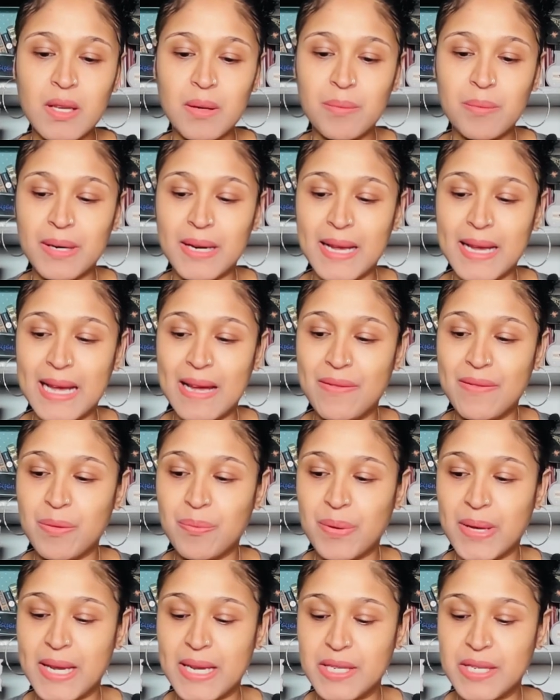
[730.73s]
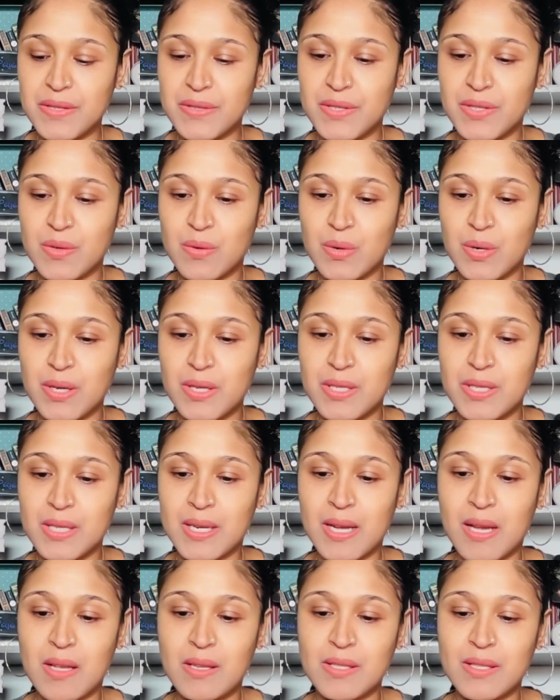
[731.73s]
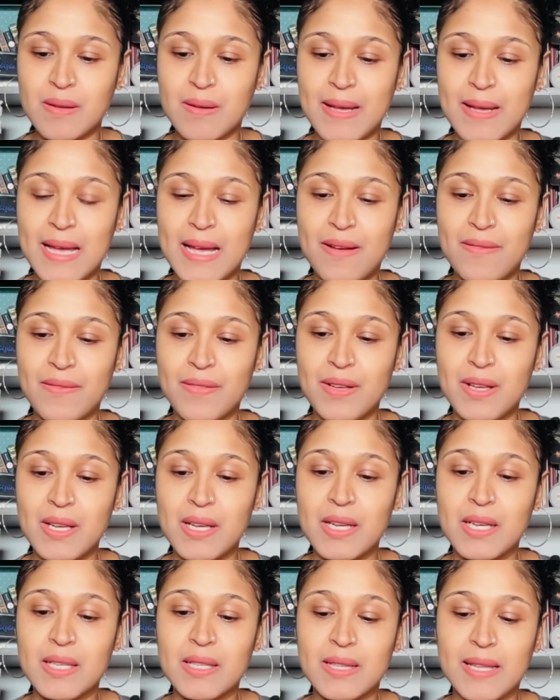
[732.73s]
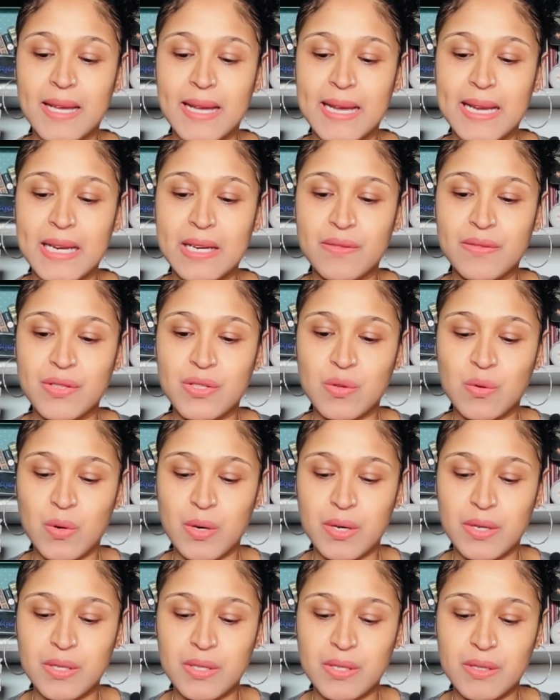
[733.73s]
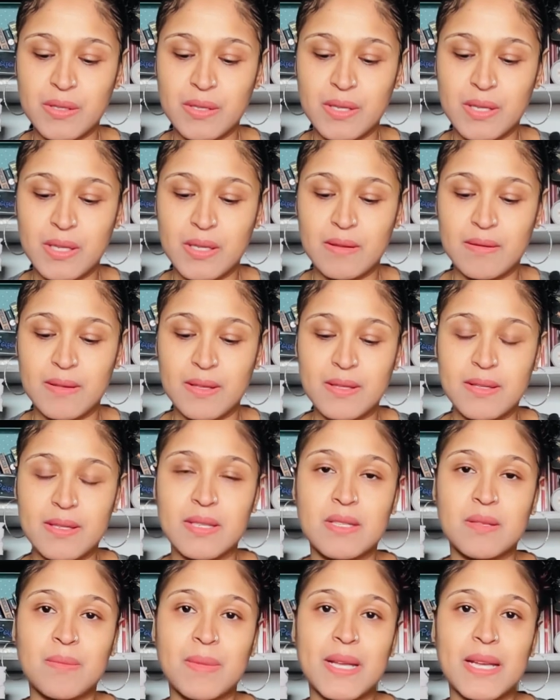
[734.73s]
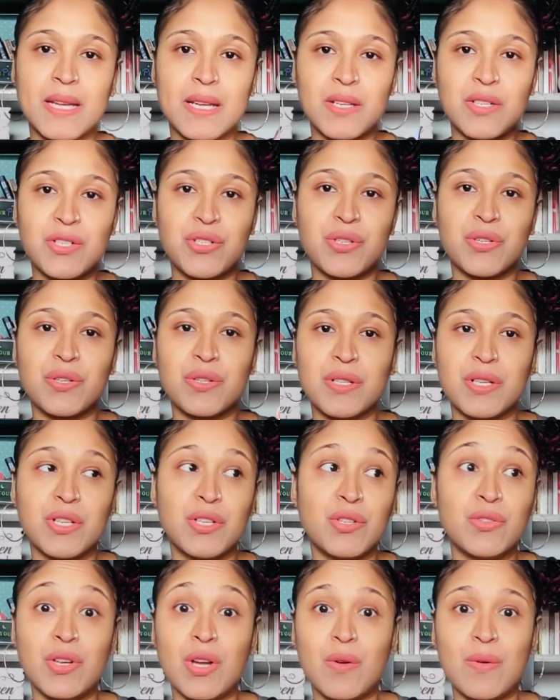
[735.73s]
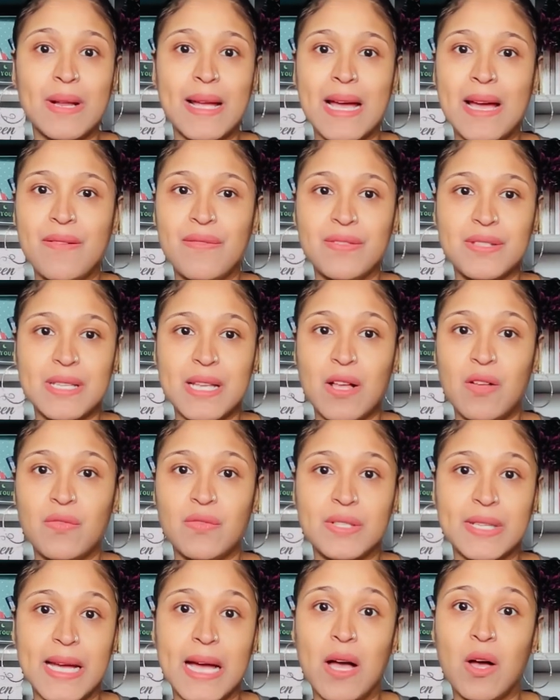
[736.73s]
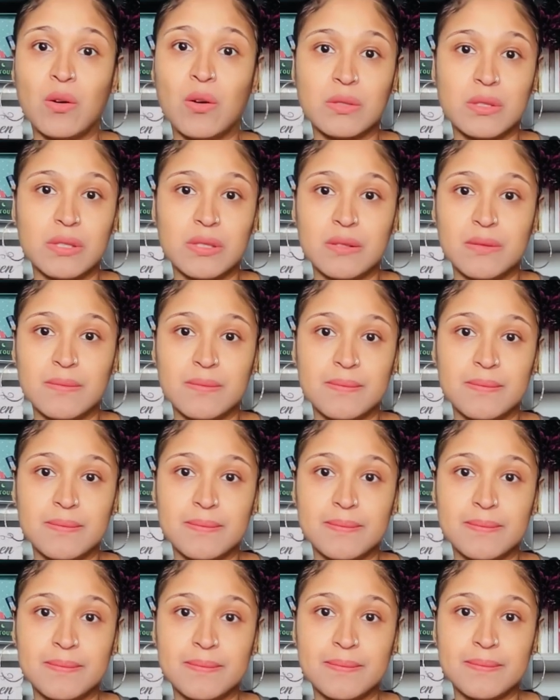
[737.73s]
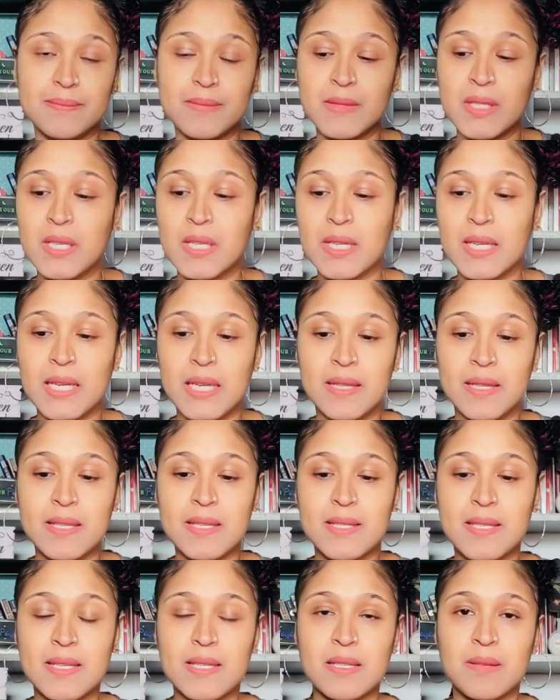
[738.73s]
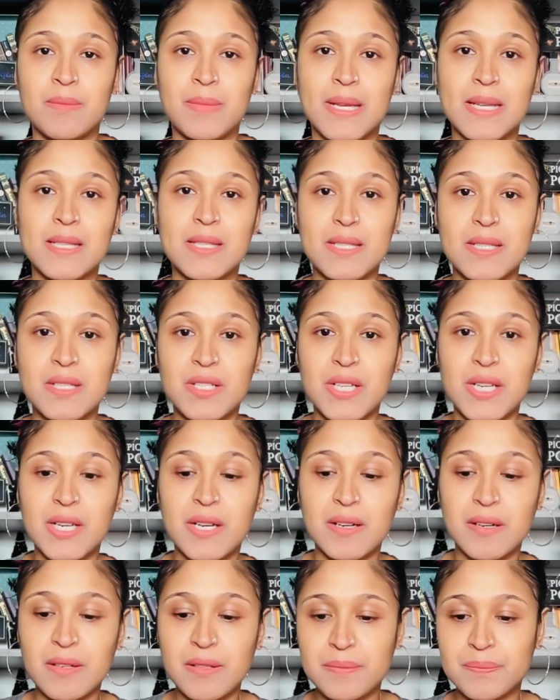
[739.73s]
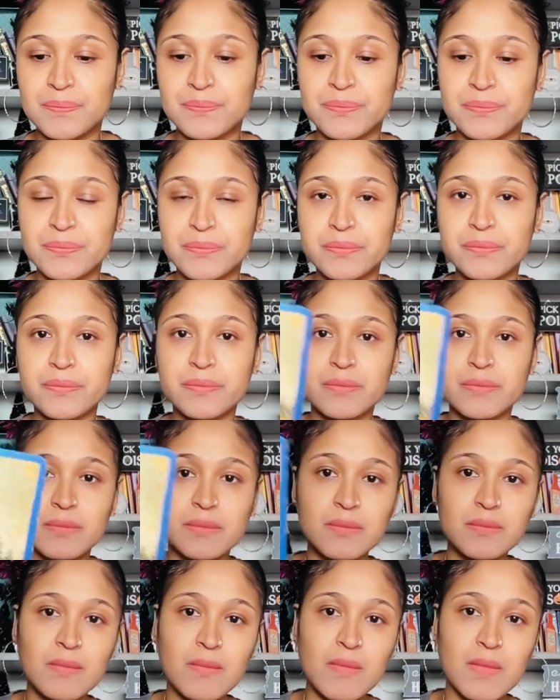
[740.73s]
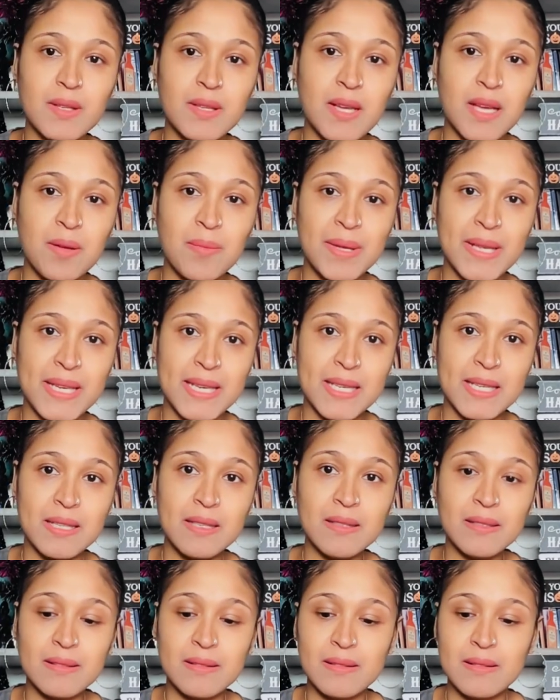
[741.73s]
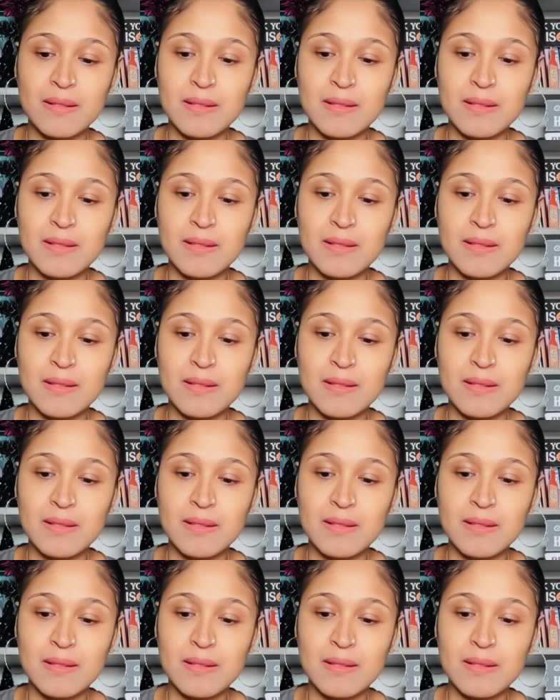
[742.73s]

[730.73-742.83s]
But I have the Page of Swords and I also have the Eight of Swords. This is making sure that you don't have self-doubt. And this is a message here coming in.